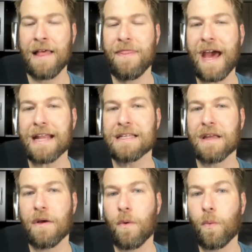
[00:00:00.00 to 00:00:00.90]
That is
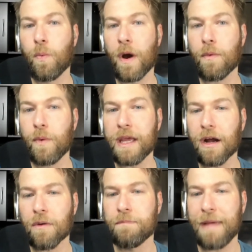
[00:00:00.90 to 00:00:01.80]
what we
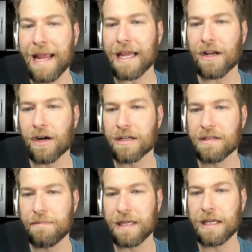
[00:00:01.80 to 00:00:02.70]
are banking on
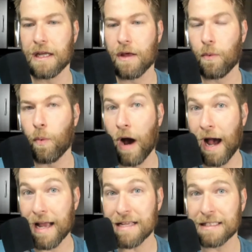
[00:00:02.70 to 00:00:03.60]
to be
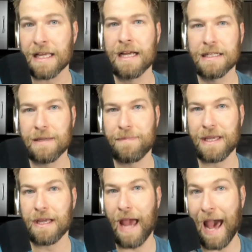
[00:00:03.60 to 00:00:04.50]
wise, to
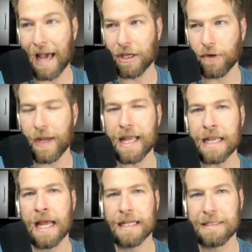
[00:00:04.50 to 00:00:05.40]
be accurate,
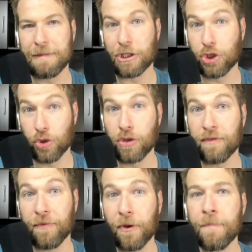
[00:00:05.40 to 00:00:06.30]
to be
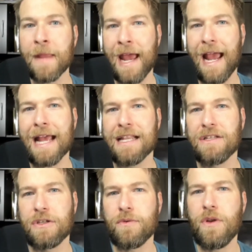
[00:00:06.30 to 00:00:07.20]
truthful, and
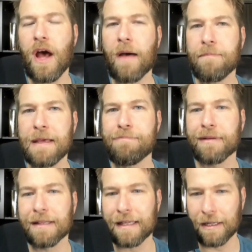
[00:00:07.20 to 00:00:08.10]
to not be
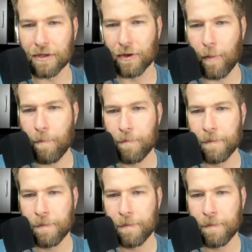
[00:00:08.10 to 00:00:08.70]
political.